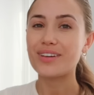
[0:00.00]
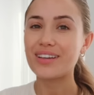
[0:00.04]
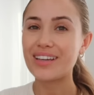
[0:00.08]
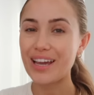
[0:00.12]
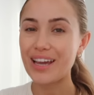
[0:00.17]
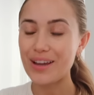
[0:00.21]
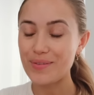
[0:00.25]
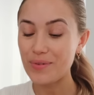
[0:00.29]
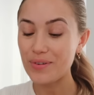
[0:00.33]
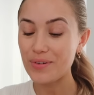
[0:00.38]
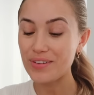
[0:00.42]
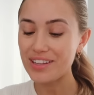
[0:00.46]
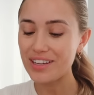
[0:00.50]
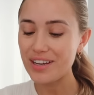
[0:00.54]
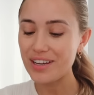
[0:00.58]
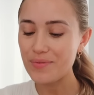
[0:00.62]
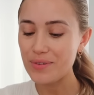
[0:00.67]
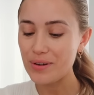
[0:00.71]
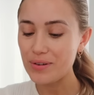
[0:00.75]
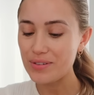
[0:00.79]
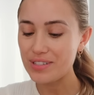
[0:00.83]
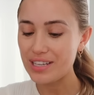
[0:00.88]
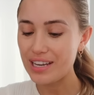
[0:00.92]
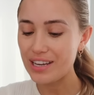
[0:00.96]
Okay, one thing I
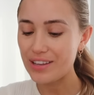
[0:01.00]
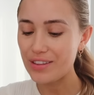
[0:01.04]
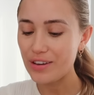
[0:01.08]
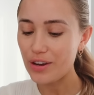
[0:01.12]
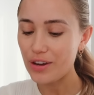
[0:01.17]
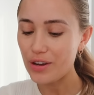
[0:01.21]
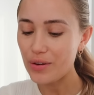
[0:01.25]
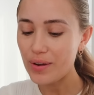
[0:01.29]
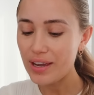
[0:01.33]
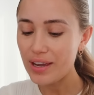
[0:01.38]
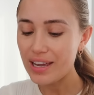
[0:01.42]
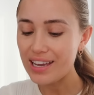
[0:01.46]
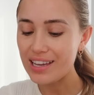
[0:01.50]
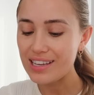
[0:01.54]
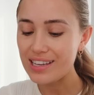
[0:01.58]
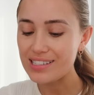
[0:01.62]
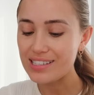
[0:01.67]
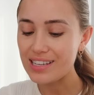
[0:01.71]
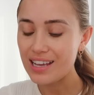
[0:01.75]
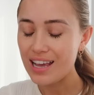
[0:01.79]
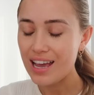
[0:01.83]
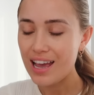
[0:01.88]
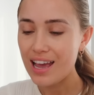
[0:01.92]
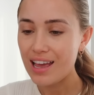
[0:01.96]
will say though
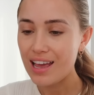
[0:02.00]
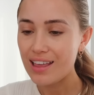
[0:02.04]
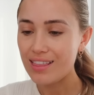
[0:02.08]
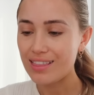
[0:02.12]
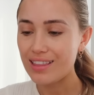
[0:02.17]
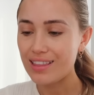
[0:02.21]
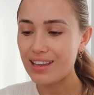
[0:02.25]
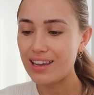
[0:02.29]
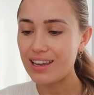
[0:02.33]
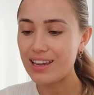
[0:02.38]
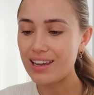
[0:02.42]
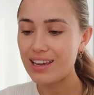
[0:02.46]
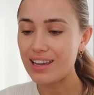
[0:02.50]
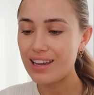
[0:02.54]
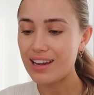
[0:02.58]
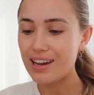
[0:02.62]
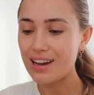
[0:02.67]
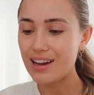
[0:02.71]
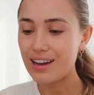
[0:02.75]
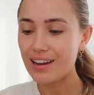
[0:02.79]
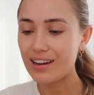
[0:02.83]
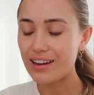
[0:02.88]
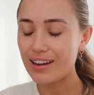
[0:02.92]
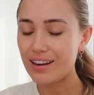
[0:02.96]
is
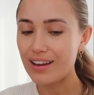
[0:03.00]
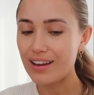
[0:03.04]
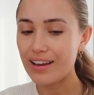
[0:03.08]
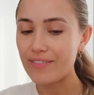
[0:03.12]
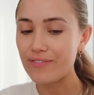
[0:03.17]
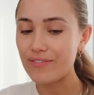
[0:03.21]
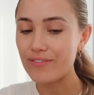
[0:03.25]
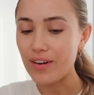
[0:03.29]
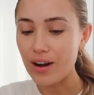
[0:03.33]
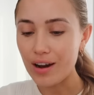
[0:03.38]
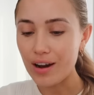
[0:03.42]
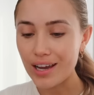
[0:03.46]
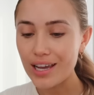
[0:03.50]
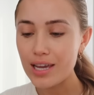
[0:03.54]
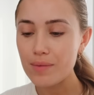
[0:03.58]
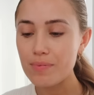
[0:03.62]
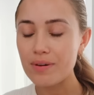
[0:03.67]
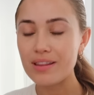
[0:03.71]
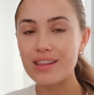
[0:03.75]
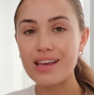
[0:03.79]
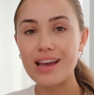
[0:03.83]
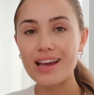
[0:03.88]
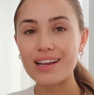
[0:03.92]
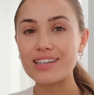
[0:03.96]
the vibe
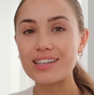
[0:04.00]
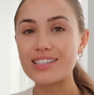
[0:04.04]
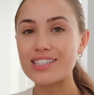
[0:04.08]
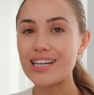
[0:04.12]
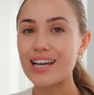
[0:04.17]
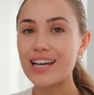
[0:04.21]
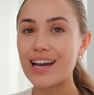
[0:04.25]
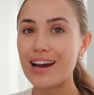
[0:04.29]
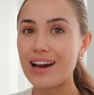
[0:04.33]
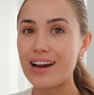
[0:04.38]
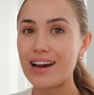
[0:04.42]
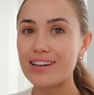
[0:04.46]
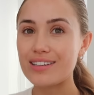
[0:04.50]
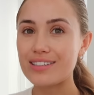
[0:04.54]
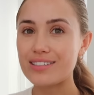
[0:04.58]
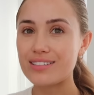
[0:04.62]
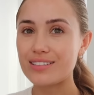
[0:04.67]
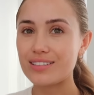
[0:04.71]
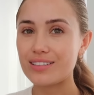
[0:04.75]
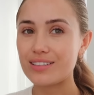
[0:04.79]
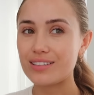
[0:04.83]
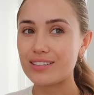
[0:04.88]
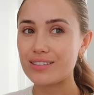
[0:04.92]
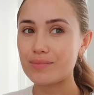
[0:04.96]
and the energy
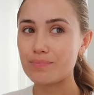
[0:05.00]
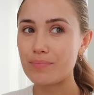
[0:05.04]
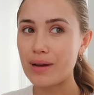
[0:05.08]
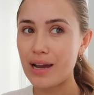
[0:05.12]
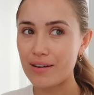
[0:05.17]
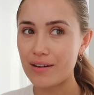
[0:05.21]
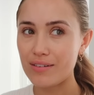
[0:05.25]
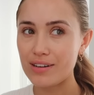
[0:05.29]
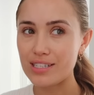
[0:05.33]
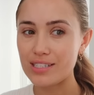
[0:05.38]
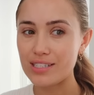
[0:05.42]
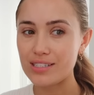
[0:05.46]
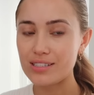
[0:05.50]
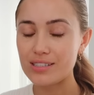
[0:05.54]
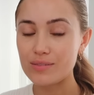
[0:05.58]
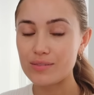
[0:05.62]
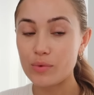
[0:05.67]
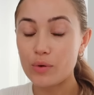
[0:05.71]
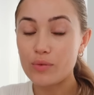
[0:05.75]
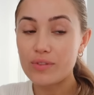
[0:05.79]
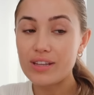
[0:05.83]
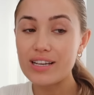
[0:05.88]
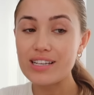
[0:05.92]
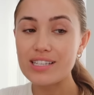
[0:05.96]
at Paris,
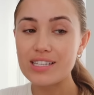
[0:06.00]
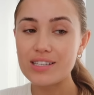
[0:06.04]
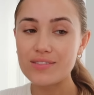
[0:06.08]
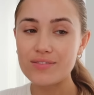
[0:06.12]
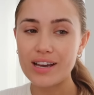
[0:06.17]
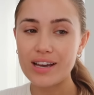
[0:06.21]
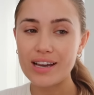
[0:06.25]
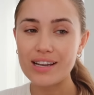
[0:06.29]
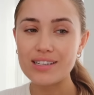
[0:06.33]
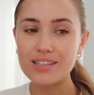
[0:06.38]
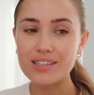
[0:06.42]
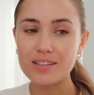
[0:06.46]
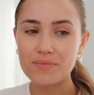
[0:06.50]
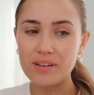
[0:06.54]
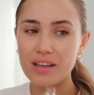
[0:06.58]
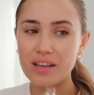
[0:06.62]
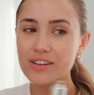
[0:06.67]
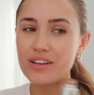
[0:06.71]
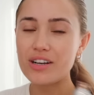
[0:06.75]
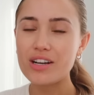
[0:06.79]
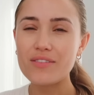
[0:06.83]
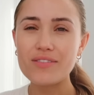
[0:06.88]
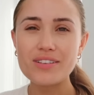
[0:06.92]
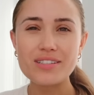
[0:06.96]
well, this event, I
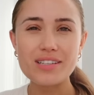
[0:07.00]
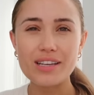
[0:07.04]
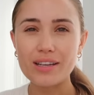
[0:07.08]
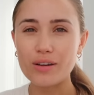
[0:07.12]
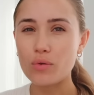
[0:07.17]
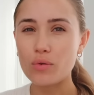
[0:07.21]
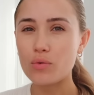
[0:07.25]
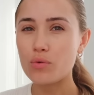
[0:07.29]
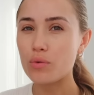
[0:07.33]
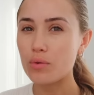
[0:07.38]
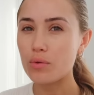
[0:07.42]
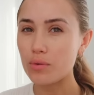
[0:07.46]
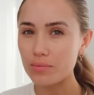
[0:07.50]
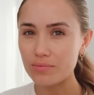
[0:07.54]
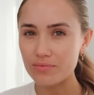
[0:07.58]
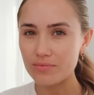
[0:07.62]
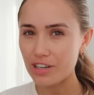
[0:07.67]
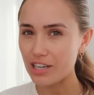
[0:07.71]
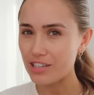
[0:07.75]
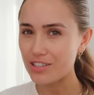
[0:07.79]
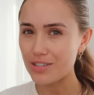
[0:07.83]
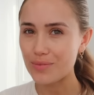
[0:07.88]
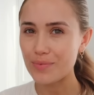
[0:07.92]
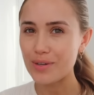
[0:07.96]
don't know if it's like all
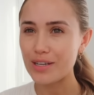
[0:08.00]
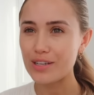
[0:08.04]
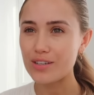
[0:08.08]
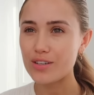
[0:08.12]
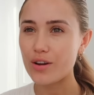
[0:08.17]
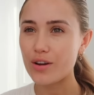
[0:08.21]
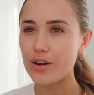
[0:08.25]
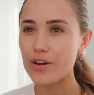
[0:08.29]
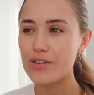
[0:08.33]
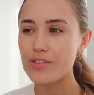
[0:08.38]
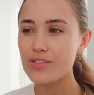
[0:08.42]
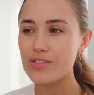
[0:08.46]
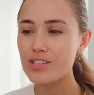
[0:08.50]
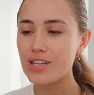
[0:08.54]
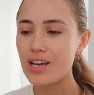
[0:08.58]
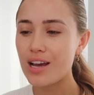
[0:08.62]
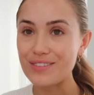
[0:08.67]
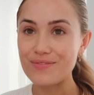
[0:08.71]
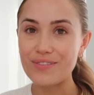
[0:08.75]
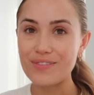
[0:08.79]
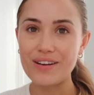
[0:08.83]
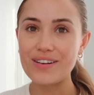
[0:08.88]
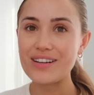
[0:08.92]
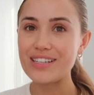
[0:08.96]
Fashion Week shows,
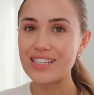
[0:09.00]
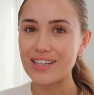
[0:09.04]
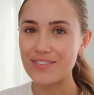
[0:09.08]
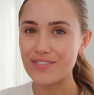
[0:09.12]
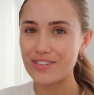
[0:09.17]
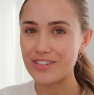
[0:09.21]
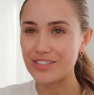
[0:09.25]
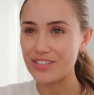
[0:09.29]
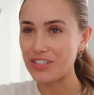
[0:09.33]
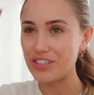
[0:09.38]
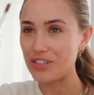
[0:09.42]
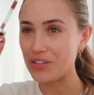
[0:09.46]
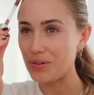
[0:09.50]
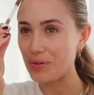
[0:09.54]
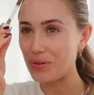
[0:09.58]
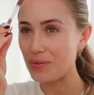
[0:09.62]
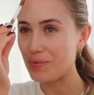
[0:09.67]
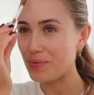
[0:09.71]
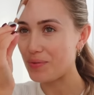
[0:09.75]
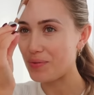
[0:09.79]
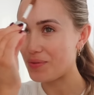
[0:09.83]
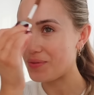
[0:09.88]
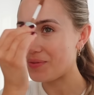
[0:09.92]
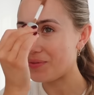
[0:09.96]
is very different
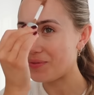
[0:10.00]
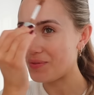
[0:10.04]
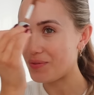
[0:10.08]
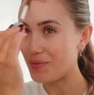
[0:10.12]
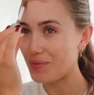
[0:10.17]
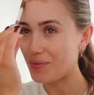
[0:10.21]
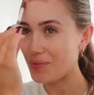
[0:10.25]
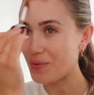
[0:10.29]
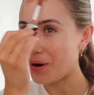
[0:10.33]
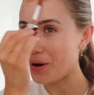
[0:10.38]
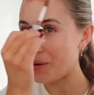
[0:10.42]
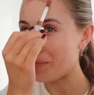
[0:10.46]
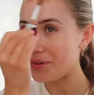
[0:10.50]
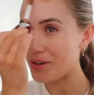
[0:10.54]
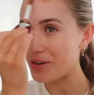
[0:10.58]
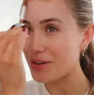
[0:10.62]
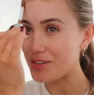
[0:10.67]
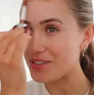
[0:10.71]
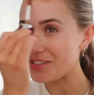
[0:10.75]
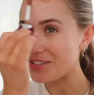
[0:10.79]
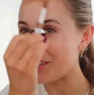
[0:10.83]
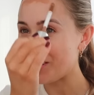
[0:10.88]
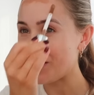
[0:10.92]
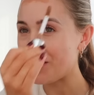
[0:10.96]
to what I'm
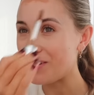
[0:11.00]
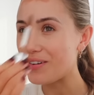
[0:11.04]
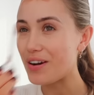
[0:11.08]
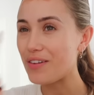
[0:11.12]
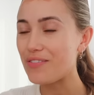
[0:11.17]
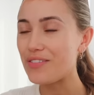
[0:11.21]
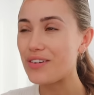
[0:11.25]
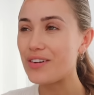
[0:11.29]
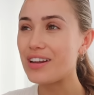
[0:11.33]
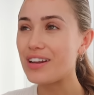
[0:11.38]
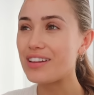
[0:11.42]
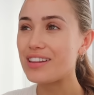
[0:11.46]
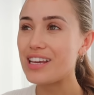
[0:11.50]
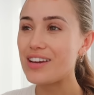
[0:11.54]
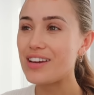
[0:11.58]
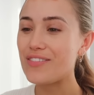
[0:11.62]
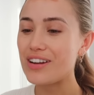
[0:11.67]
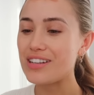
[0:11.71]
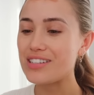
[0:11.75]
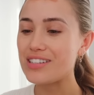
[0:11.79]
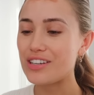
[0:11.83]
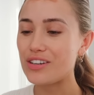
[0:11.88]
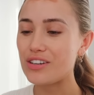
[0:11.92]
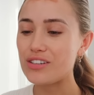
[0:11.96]
used to. I feel like the
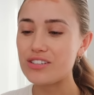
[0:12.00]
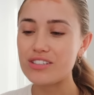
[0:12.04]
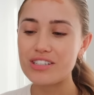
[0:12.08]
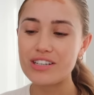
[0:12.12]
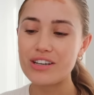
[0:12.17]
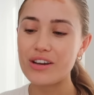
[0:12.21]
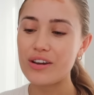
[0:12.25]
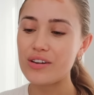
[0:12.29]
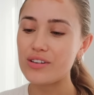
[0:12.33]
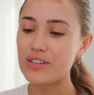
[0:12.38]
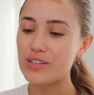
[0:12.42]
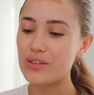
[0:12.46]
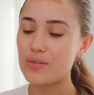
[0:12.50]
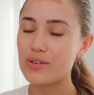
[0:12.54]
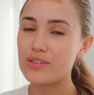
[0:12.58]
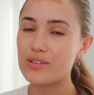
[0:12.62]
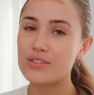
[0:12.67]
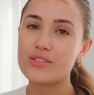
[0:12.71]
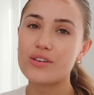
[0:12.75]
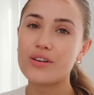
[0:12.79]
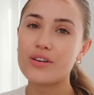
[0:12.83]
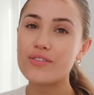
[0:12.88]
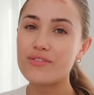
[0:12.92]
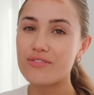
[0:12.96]
events I usually go to are
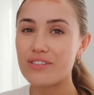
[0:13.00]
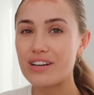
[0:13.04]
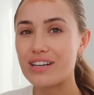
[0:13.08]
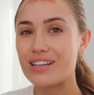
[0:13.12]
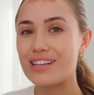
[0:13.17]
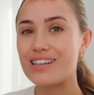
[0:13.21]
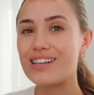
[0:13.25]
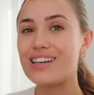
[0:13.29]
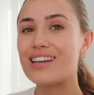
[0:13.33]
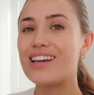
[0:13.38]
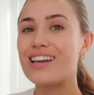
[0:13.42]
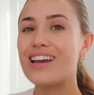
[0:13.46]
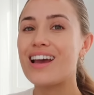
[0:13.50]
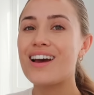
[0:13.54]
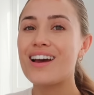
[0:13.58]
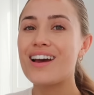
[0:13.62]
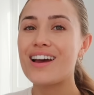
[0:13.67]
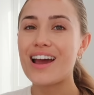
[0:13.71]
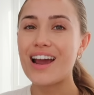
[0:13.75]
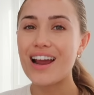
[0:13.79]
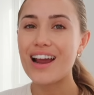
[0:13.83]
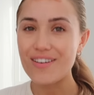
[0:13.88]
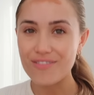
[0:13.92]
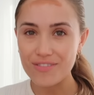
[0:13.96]
so friendly,
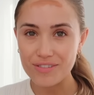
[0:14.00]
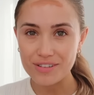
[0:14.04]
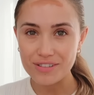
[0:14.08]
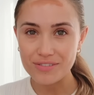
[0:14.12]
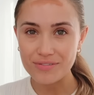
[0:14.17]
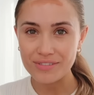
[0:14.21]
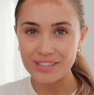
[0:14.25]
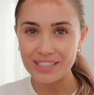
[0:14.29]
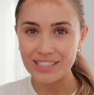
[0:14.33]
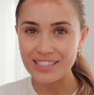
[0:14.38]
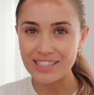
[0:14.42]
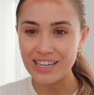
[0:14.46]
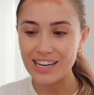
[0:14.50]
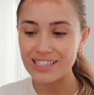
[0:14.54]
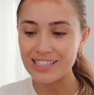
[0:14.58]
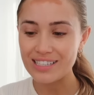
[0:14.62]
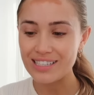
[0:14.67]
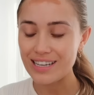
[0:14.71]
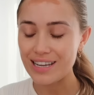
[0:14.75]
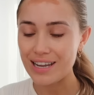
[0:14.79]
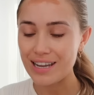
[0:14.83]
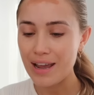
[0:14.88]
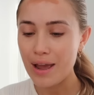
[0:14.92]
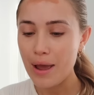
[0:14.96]
everyone's really
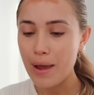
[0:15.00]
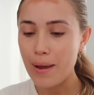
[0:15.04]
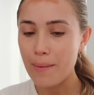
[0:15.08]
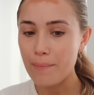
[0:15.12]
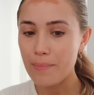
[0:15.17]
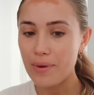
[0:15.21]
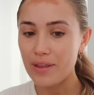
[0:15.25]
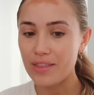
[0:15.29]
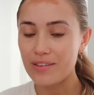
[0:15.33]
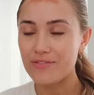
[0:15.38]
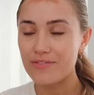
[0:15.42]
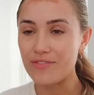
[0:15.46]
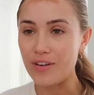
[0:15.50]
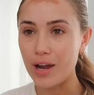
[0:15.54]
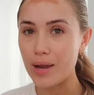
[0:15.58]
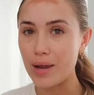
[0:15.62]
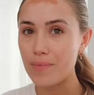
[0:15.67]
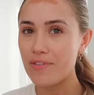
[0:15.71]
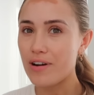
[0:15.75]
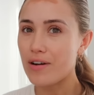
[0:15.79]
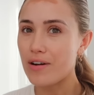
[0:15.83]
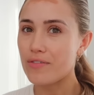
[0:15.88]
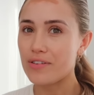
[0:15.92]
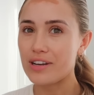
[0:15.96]
chatty, but the
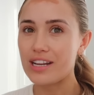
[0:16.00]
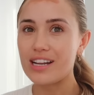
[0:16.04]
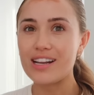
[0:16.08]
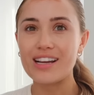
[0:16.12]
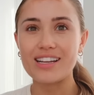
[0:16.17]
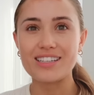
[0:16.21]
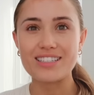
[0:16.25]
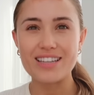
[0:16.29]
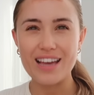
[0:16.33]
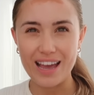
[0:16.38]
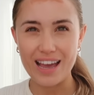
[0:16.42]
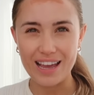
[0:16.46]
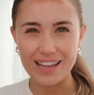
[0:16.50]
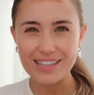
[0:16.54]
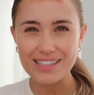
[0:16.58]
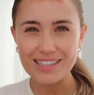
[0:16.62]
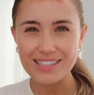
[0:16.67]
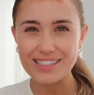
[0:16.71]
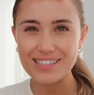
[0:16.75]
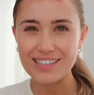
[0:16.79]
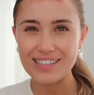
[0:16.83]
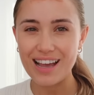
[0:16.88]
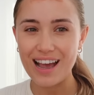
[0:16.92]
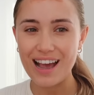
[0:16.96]
vibe felt really like
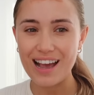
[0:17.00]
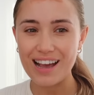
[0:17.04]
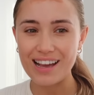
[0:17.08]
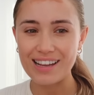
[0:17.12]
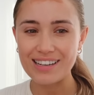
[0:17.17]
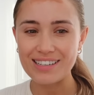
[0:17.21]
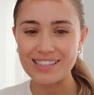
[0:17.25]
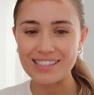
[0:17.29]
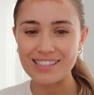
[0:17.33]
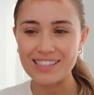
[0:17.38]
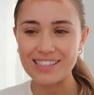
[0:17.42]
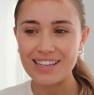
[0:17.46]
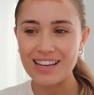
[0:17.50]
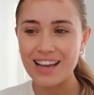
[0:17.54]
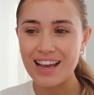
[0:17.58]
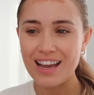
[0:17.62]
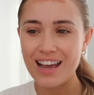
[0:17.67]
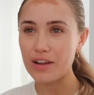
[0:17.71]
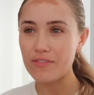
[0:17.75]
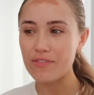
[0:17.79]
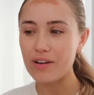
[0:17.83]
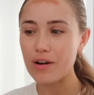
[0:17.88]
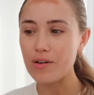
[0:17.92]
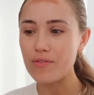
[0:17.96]
tense, and
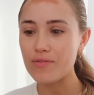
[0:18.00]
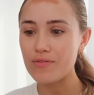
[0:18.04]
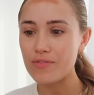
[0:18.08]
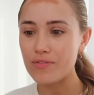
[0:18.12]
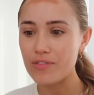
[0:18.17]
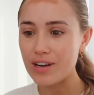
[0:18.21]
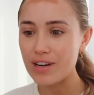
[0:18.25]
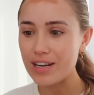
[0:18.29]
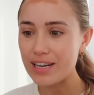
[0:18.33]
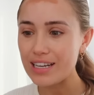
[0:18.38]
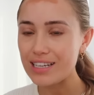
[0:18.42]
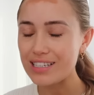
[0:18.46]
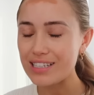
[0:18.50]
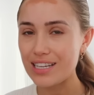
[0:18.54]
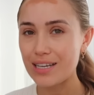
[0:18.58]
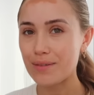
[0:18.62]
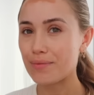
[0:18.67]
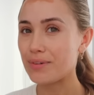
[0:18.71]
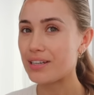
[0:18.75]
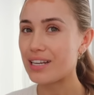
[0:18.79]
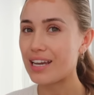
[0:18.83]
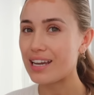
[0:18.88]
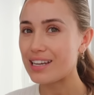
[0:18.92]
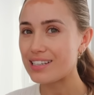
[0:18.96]
I felt really
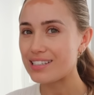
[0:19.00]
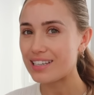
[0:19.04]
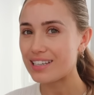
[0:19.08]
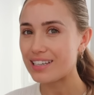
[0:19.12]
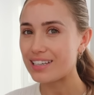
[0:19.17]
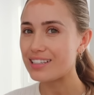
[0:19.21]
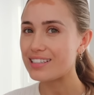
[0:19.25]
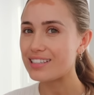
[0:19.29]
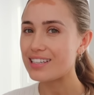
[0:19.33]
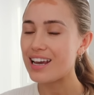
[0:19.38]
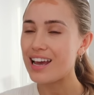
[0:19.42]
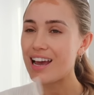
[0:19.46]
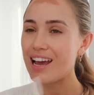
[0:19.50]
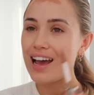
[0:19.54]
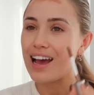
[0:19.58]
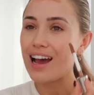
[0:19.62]
intimidated.